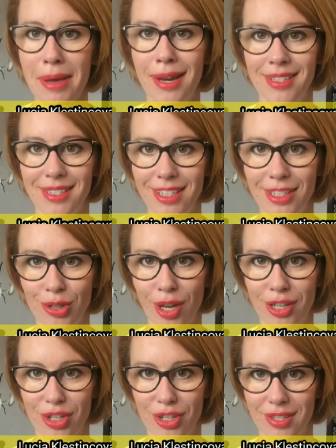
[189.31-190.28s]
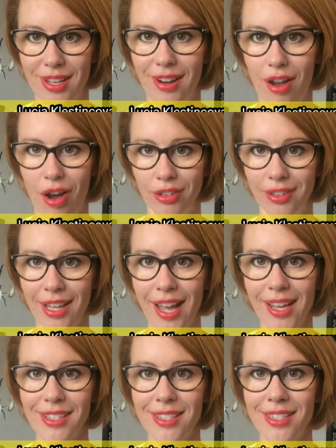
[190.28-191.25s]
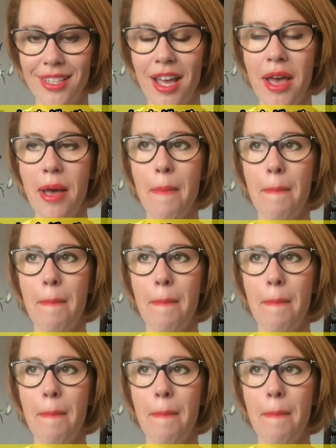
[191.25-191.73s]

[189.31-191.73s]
many situations and contexts.